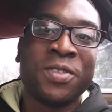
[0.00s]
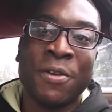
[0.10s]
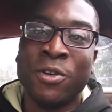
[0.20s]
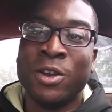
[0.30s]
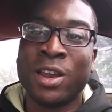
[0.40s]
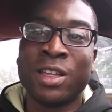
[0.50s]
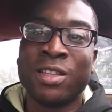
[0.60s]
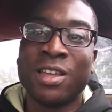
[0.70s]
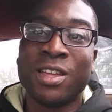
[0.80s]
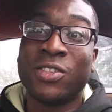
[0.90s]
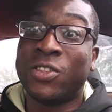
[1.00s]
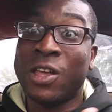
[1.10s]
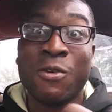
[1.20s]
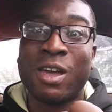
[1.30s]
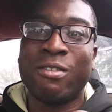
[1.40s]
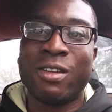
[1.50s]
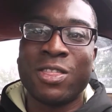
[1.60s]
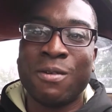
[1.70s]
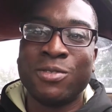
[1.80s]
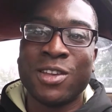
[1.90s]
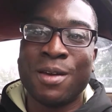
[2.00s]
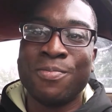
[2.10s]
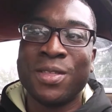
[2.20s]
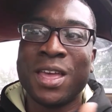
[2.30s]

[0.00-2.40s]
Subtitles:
If you didn't, still give it a thumbs up.